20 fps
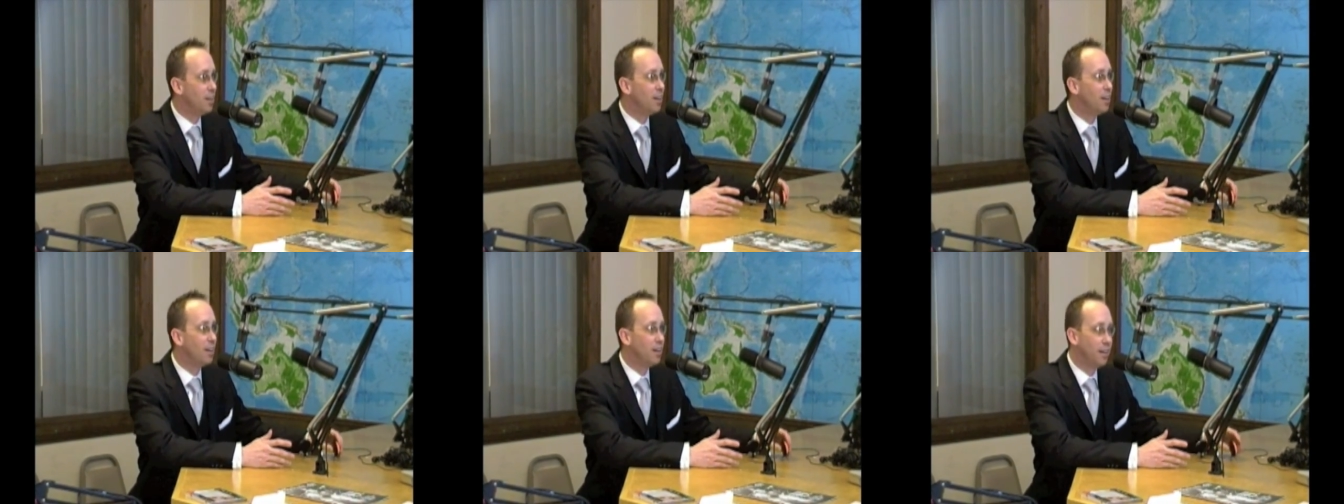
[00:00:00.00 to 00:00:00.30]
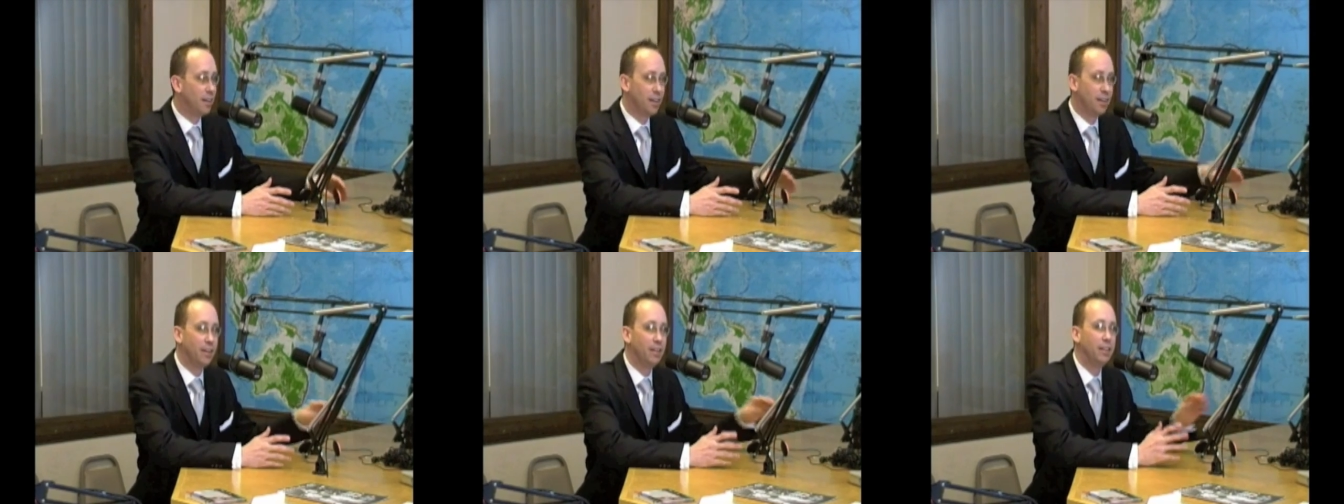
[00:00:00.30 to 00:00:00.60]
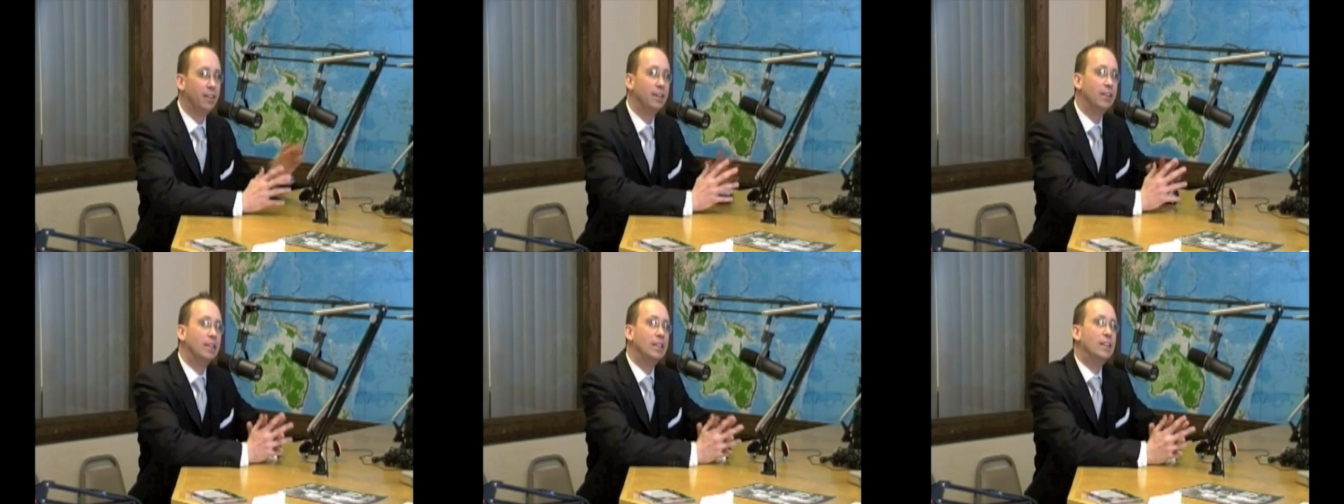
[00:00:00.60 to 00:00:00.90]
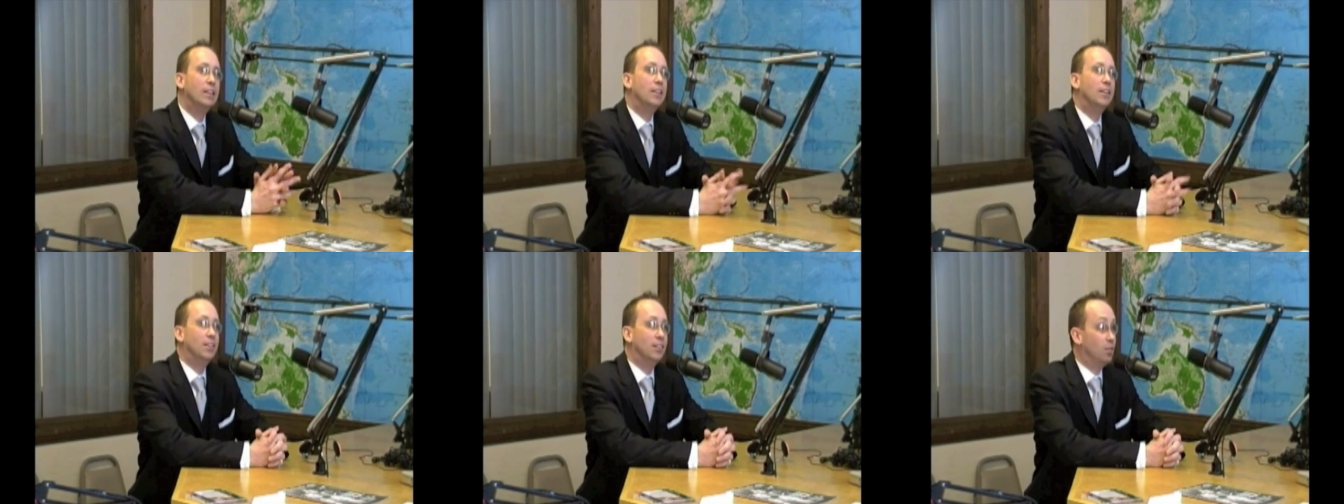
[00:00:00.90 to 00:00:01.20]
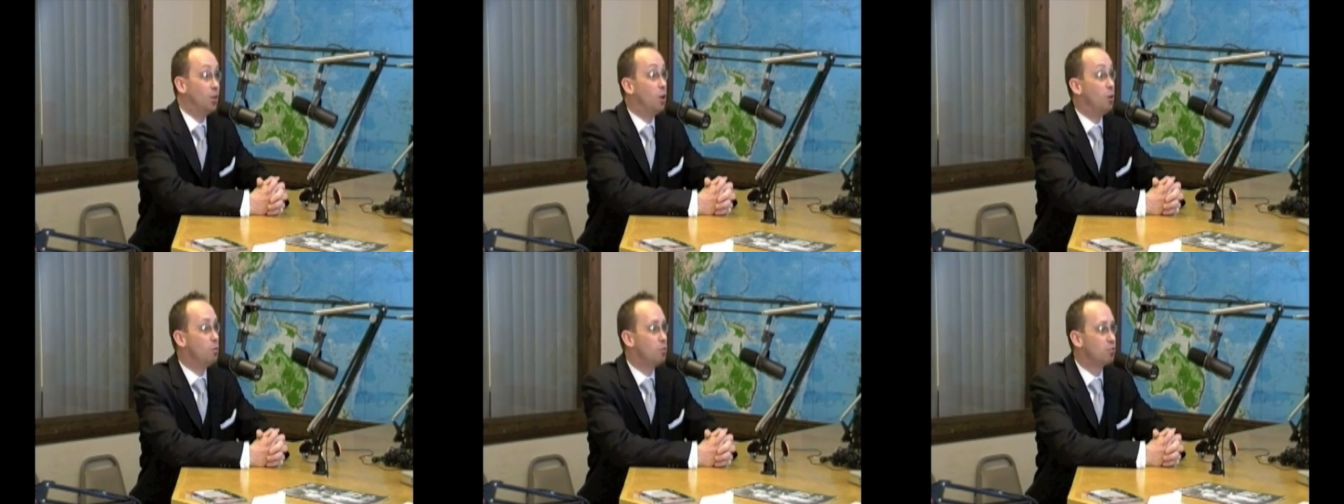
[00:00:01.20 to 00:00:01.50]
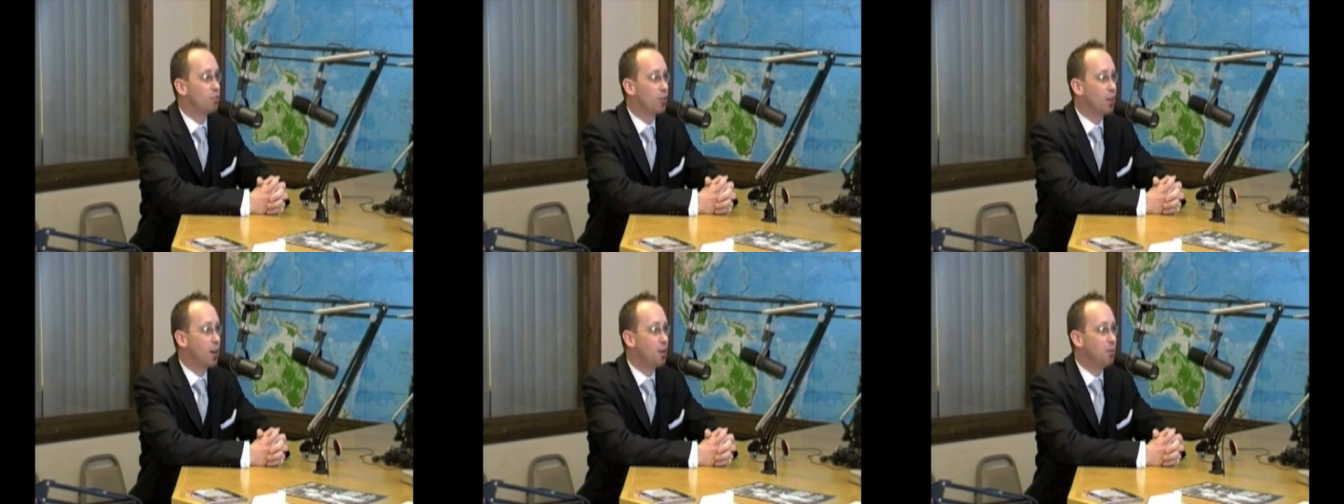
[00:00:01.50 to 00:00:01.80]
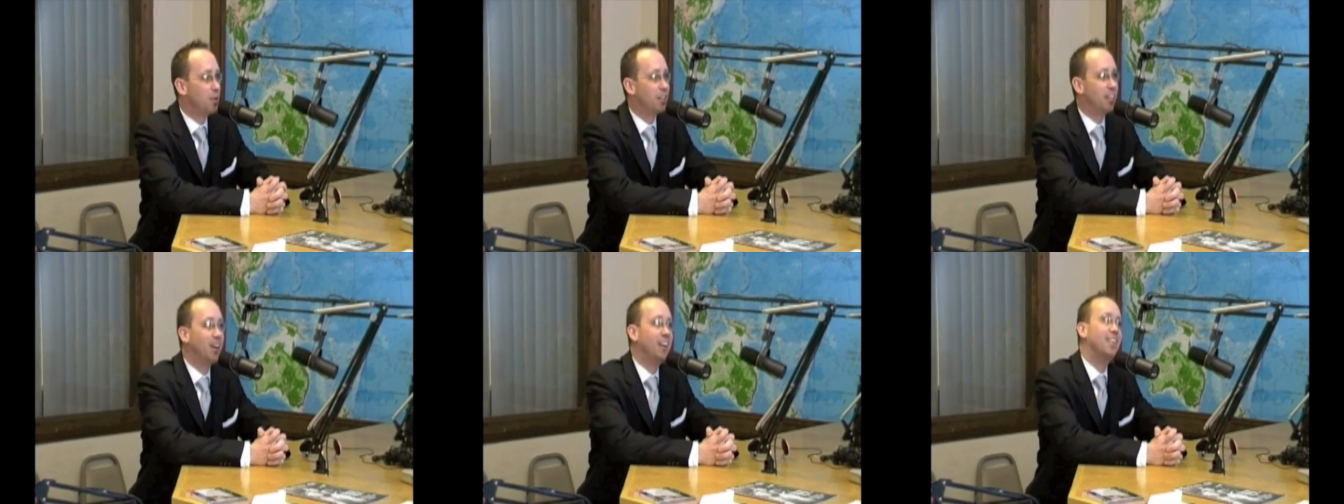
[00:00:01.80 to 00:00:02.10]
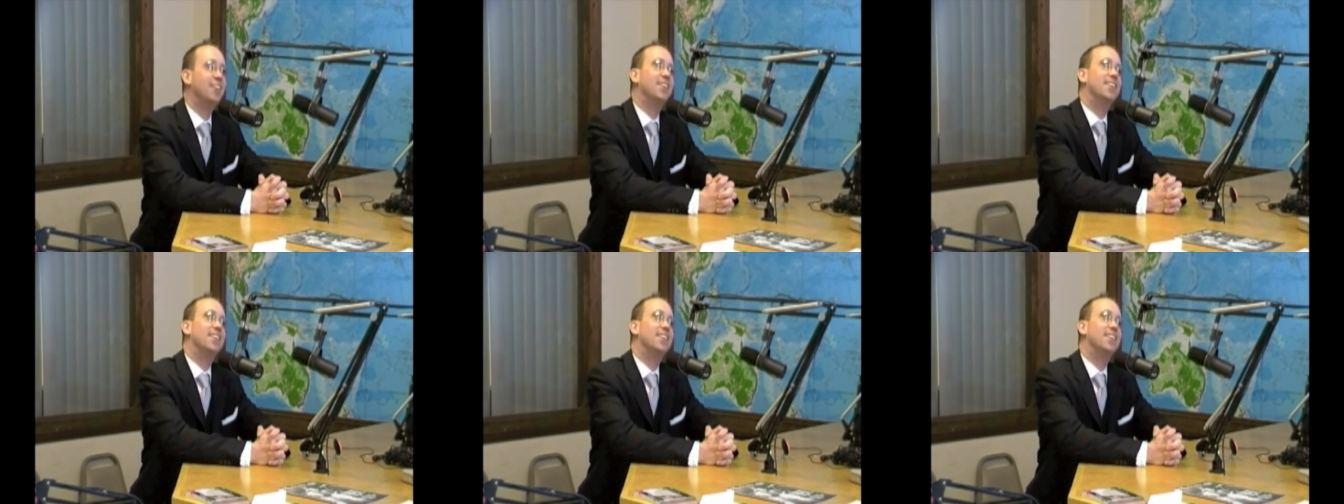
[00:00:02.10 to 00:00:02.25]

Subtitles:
I almost forgot about that.